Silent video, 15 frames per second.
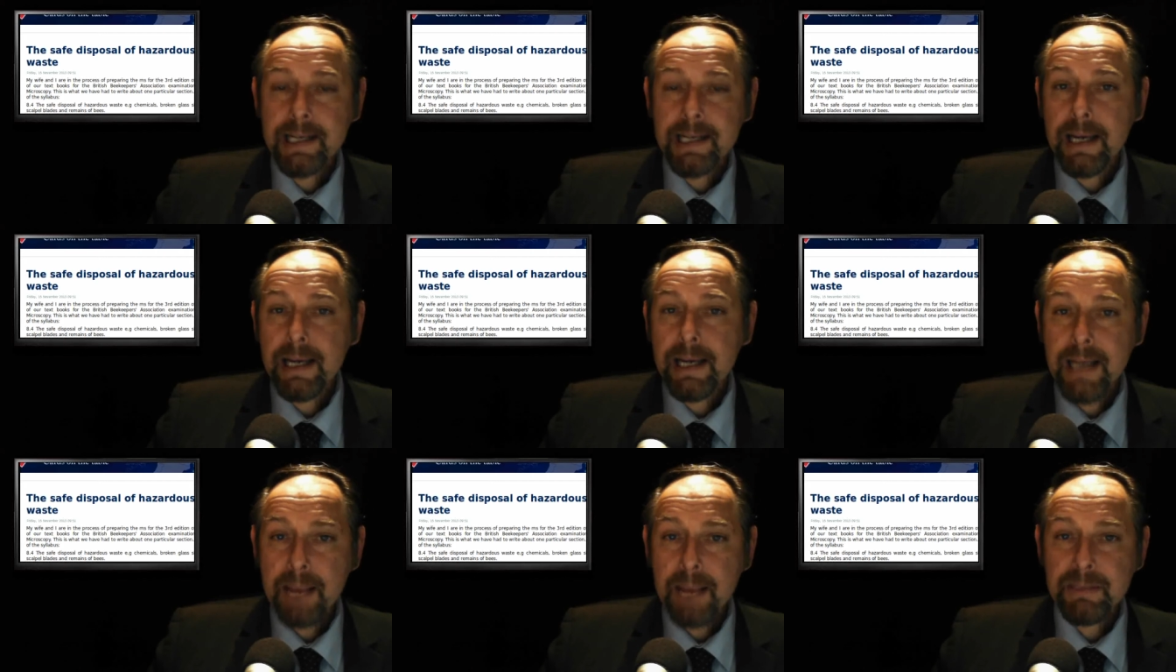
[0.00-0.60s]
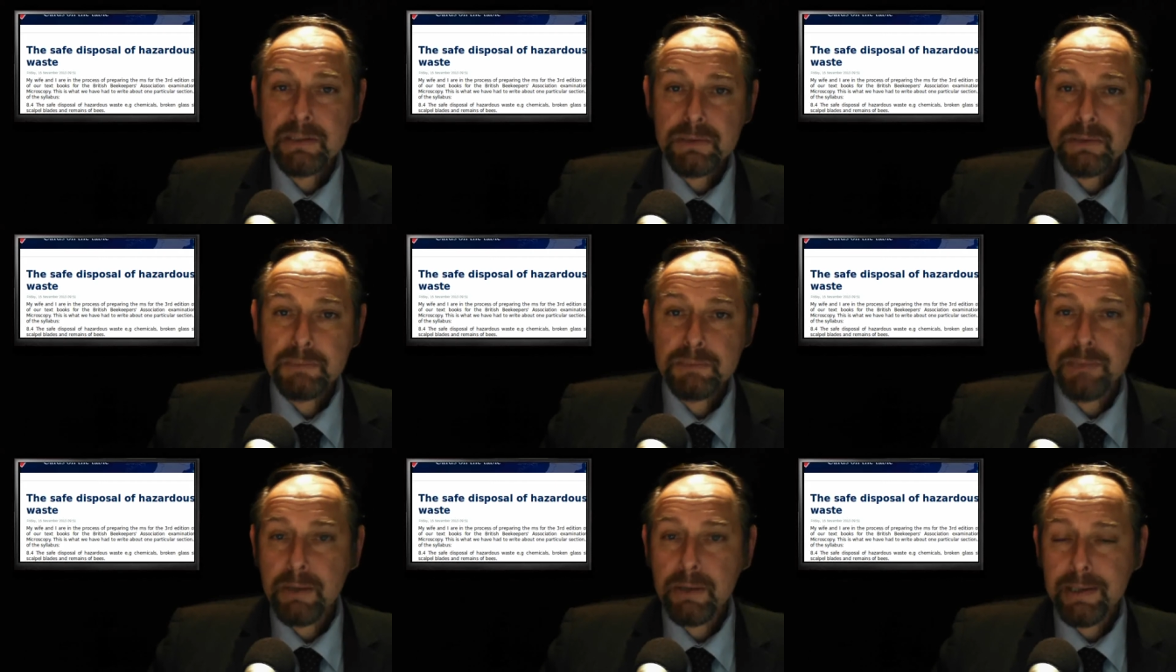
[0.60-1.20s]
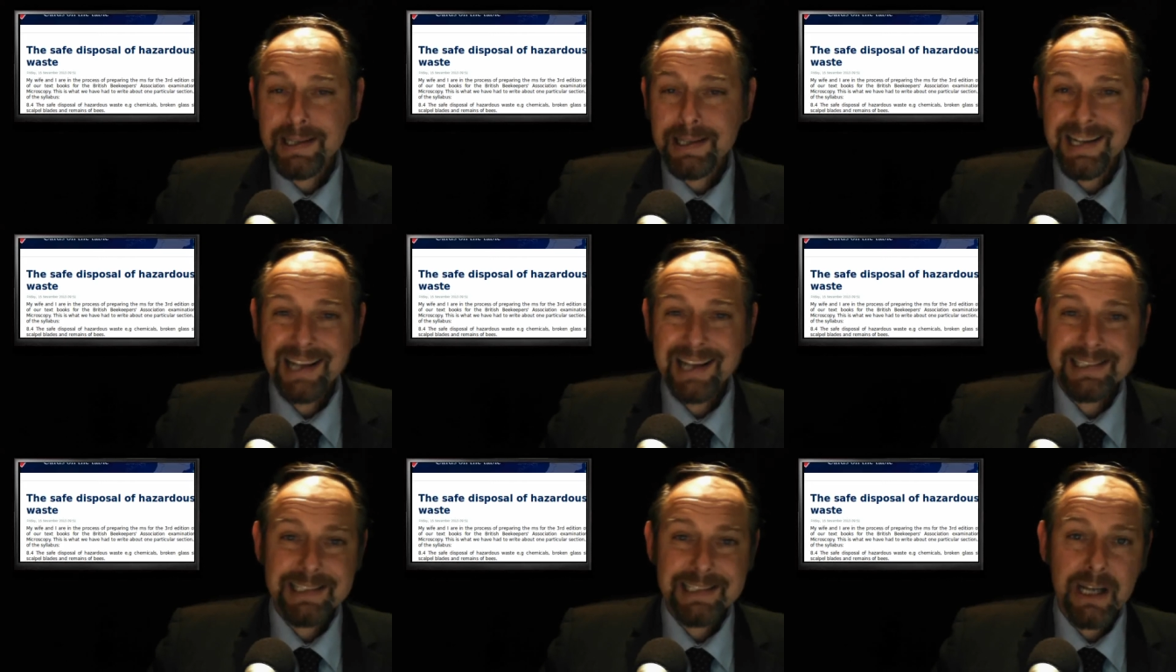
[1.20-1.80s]
for example chemicals, broken
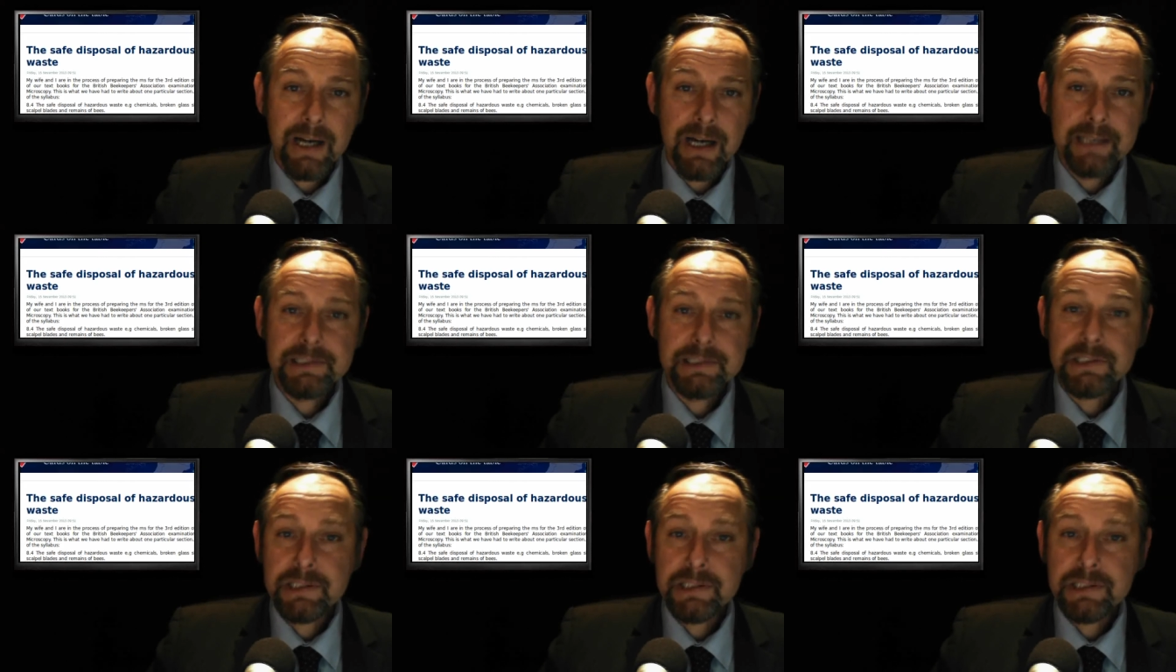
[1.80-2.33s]
glass slides,